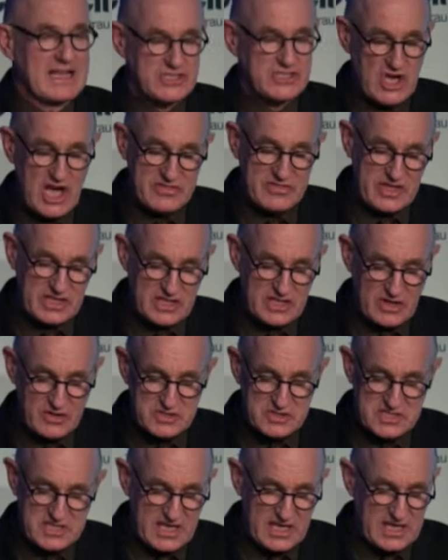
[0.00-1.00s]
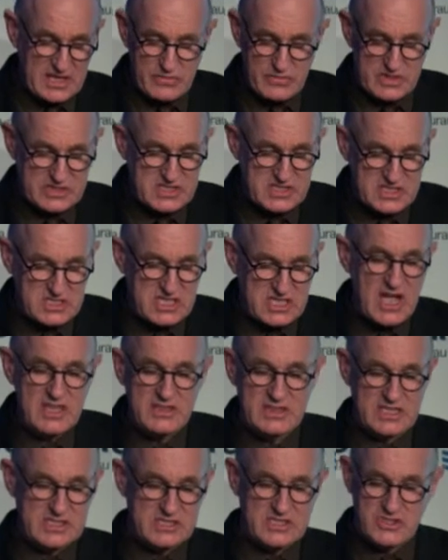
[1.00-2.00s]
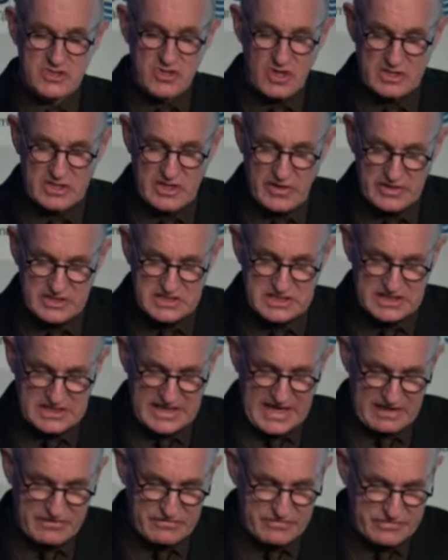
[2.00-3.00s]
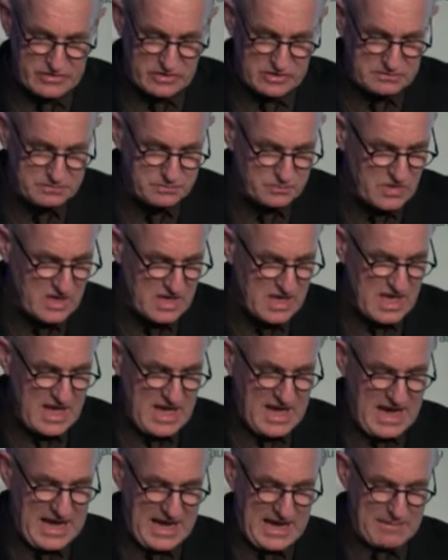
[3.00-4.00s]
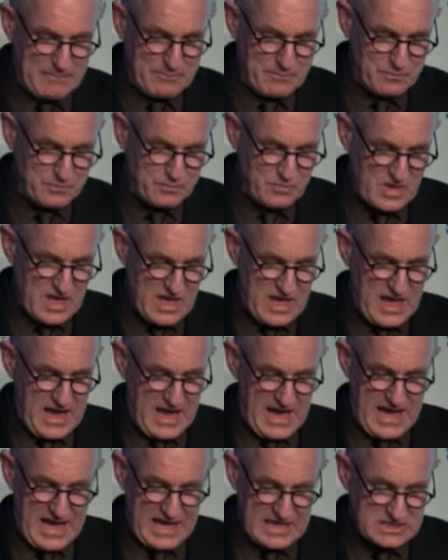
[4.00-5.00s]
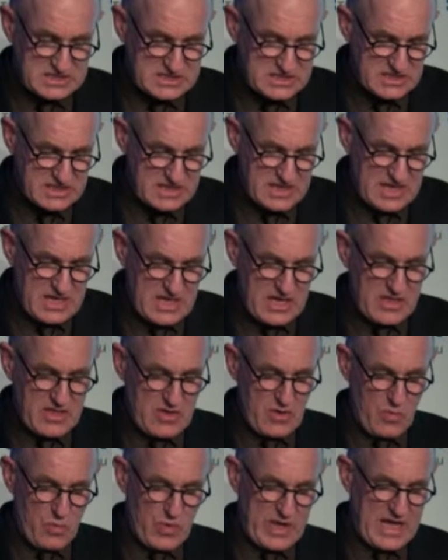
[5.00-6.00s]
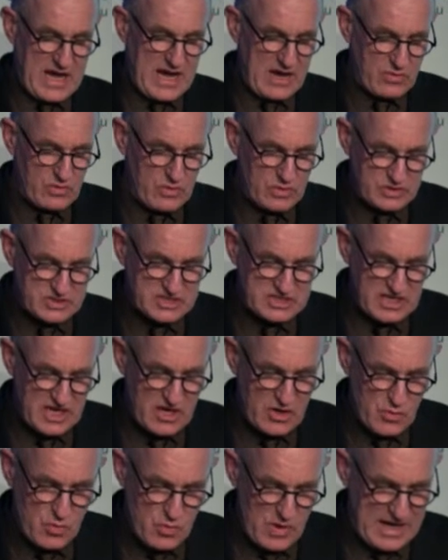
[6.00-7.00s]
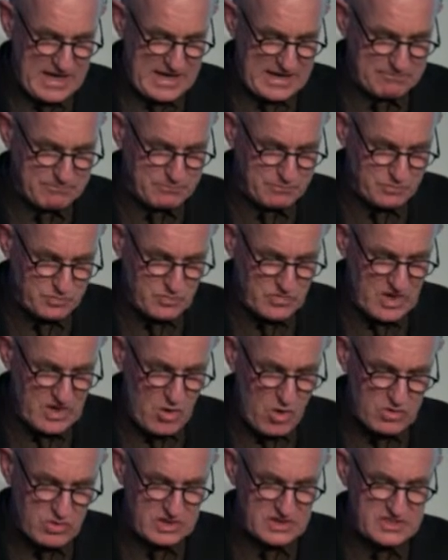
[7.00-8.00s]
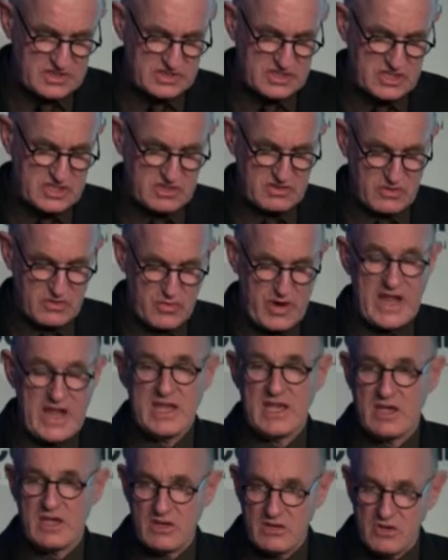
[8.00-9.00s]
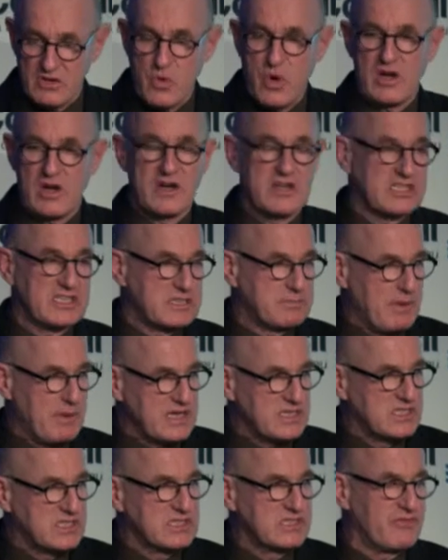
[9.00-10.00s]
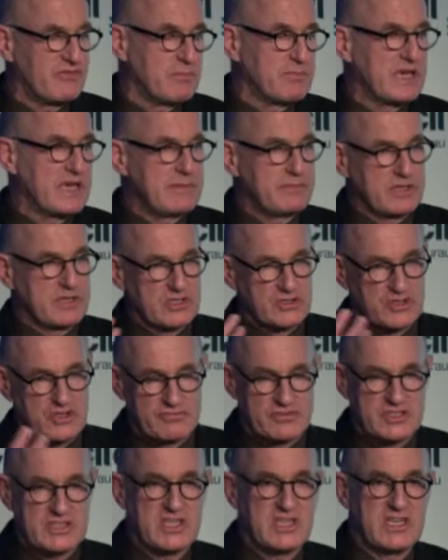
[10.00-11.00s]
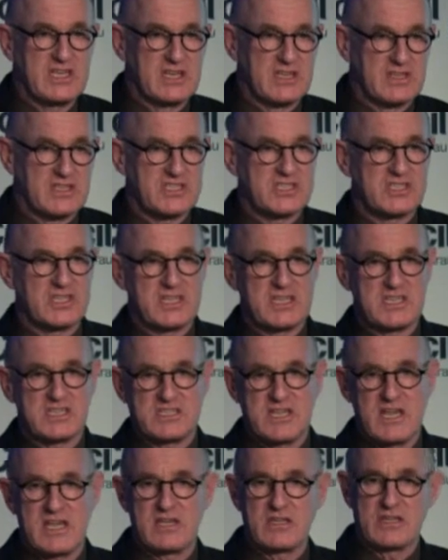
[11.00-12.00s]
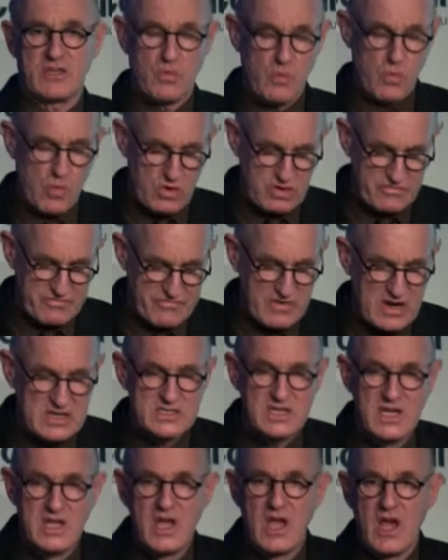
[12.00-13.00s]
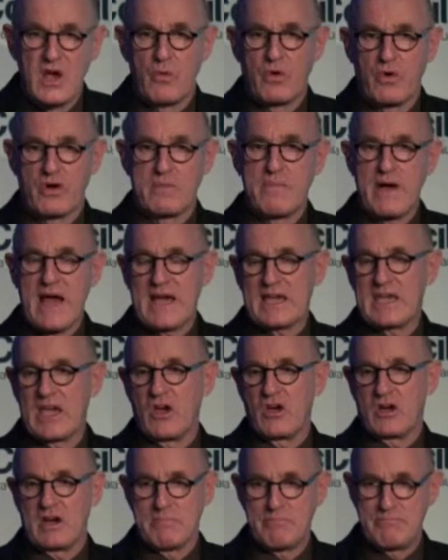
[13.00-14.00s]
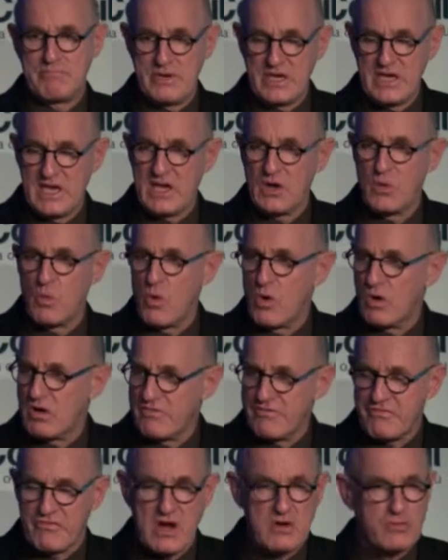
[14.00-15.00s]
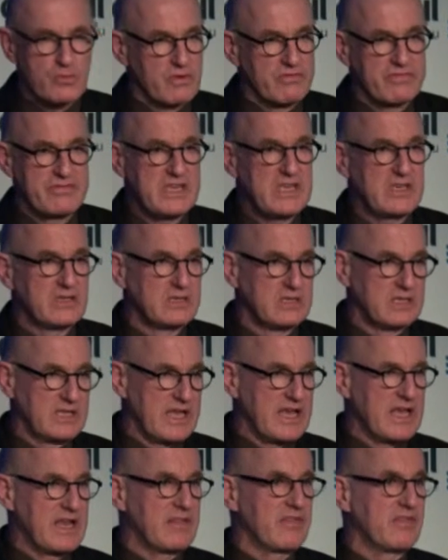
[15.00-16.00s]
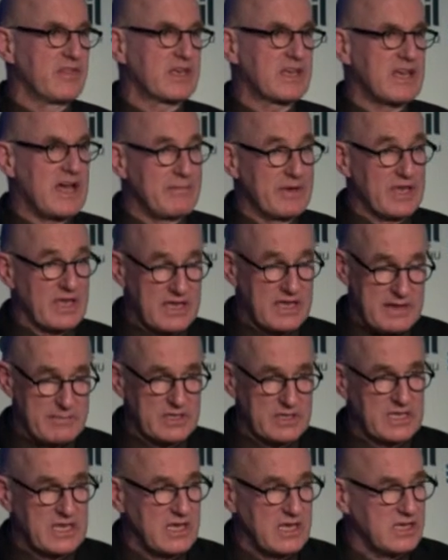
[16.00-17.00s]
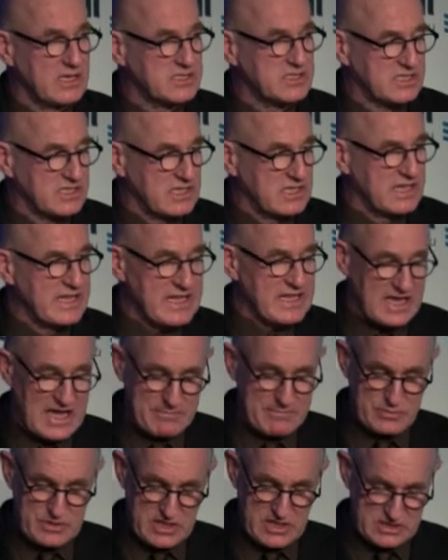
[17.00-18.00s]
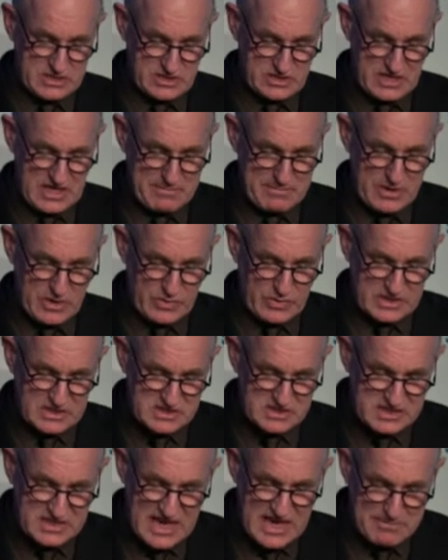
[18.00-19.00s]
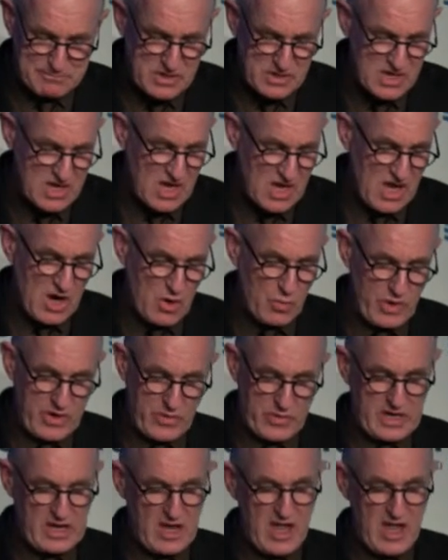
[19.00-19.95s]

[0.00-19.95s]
tonne that goes there is a tonne that's not going to landfill. And we are also, Auckland is creating quality spaces for people, as you've seen in the city centre, the waterfront. We're embarking on a big waterfront reveal in the coming couple of years leading up to the America's Cup. We're